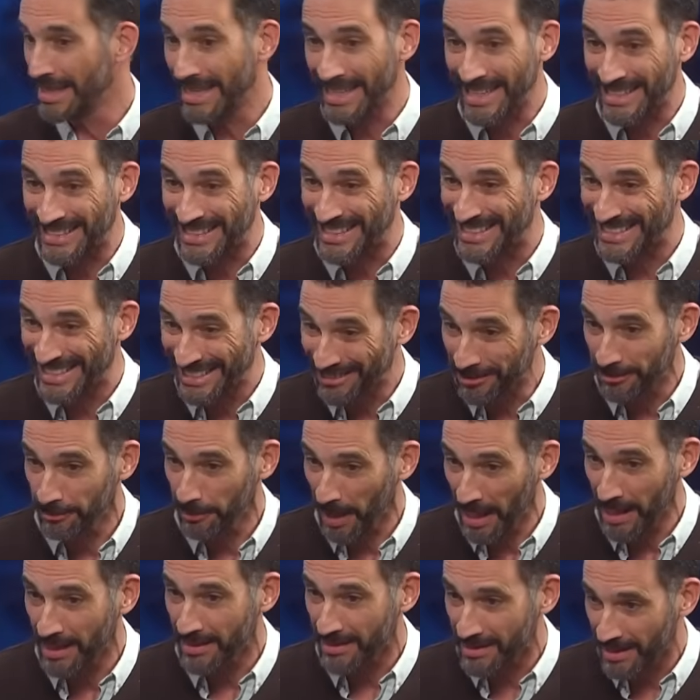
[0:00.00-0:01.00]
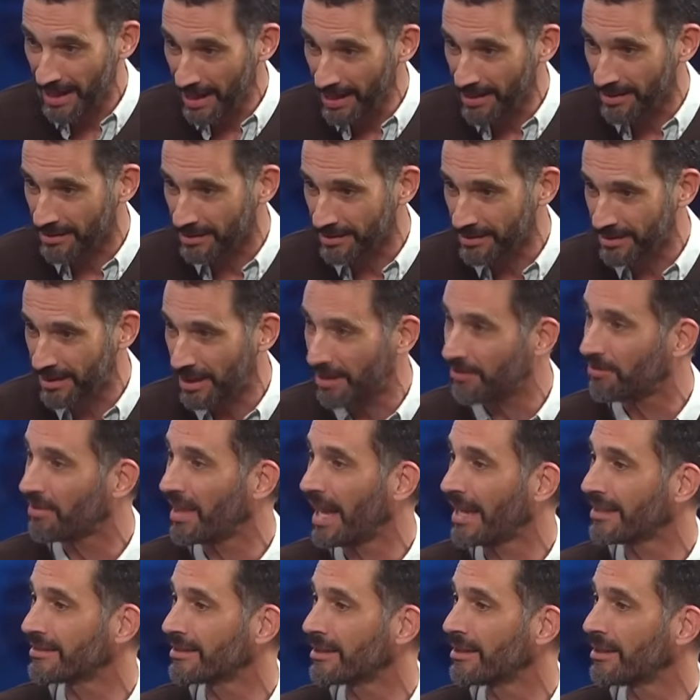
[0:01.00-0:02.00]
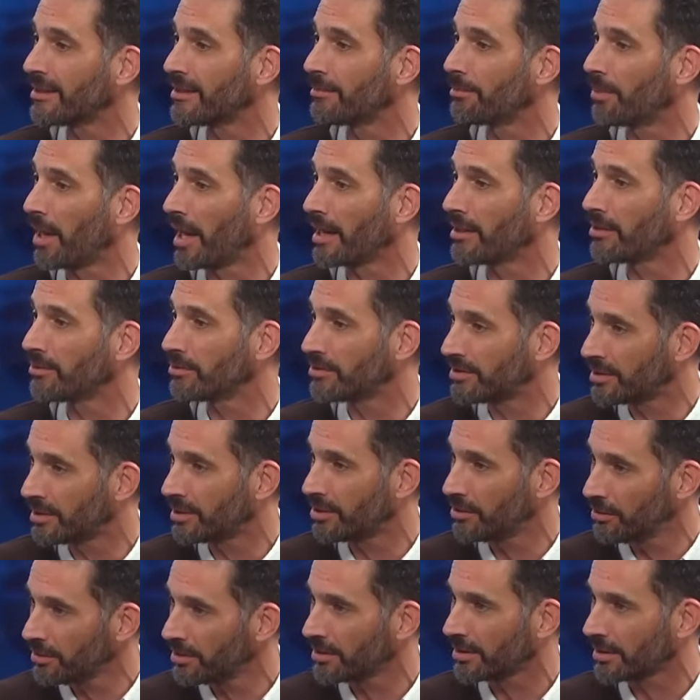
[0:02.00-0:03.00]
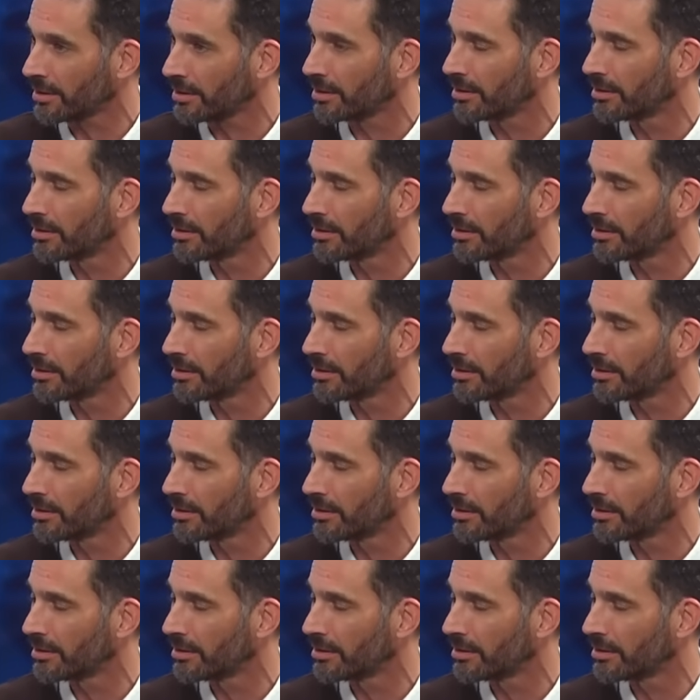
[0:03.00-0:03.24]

it still makes sense if that's going to buy you security.